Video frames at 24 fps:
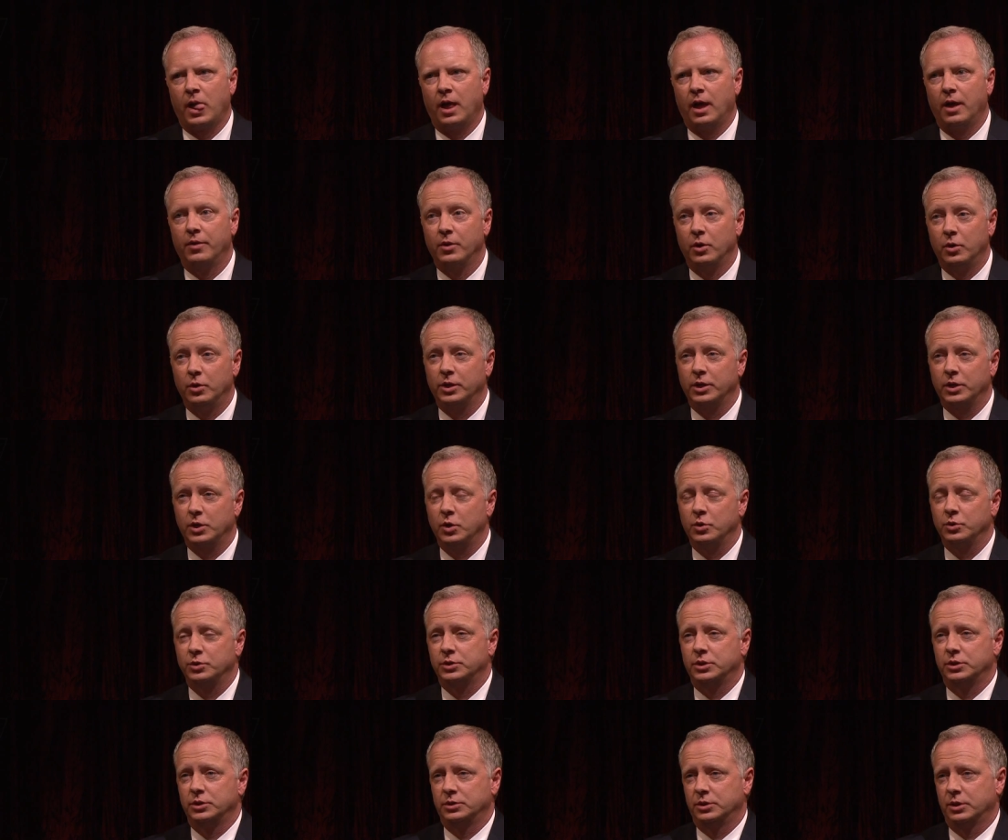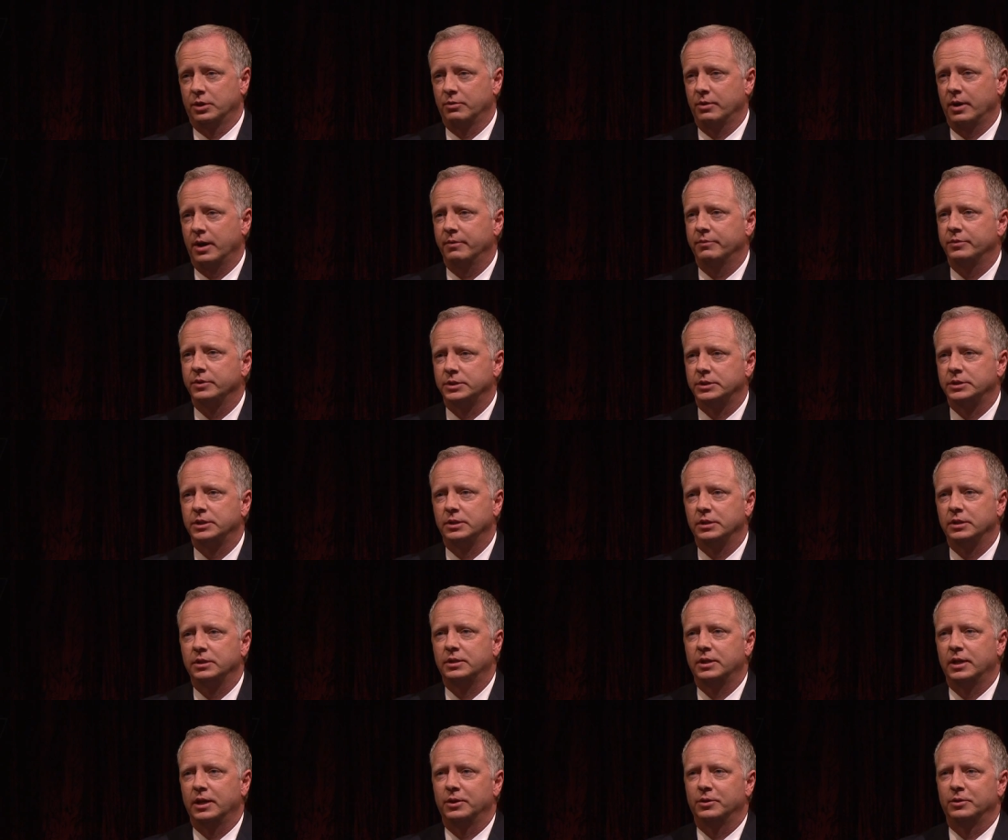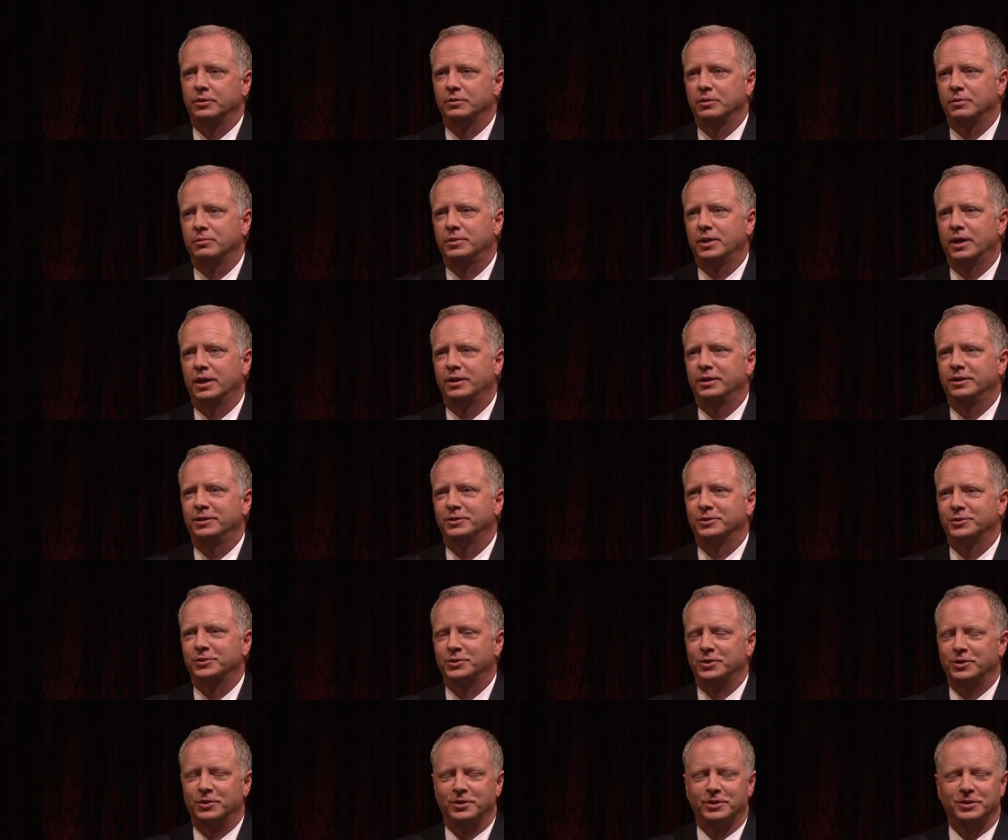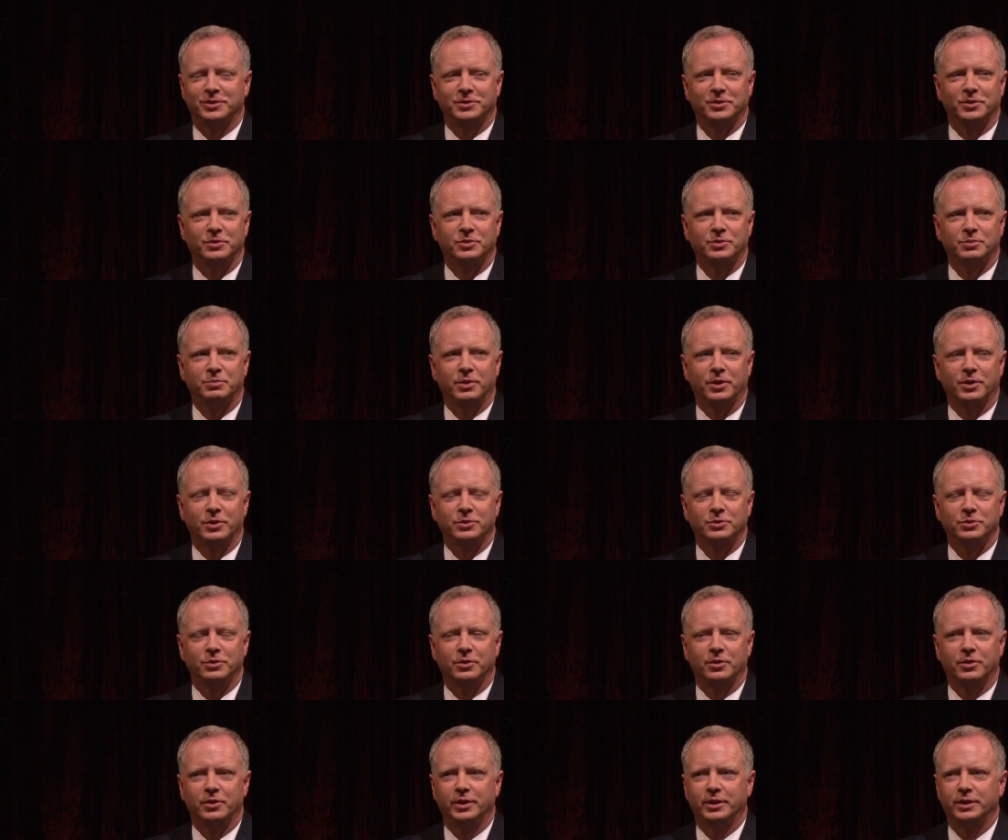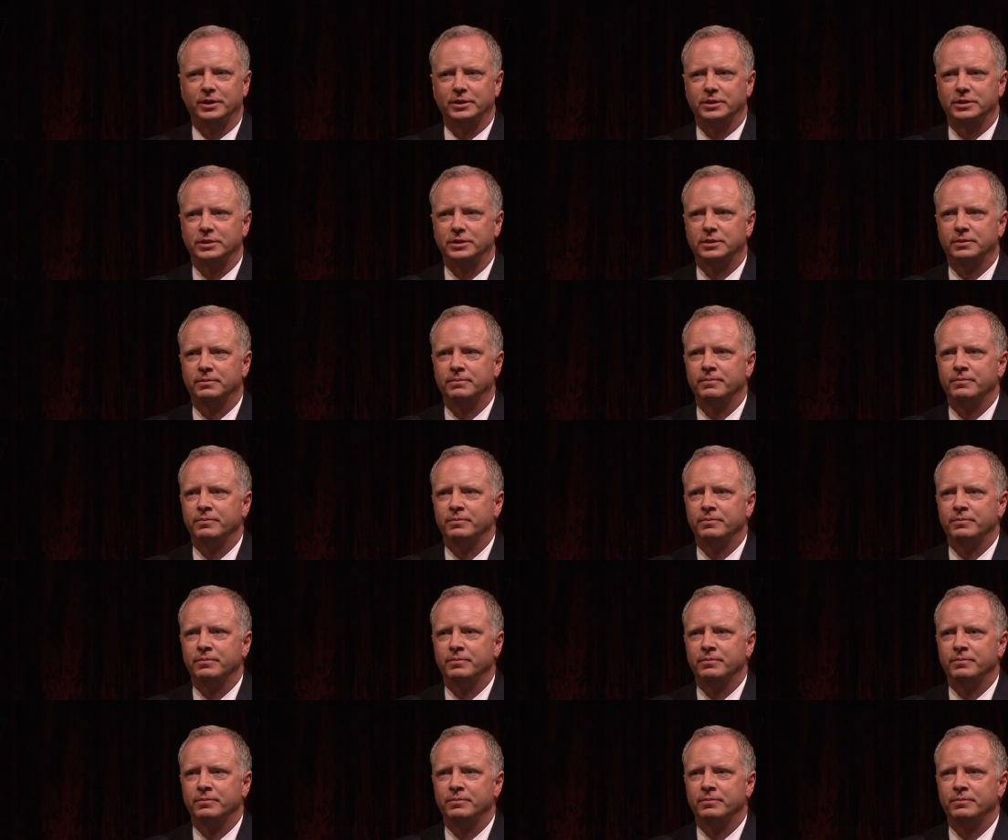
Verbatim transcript: And the Holy Ghost is a great facilitator of obtaining assurance of spiritual things.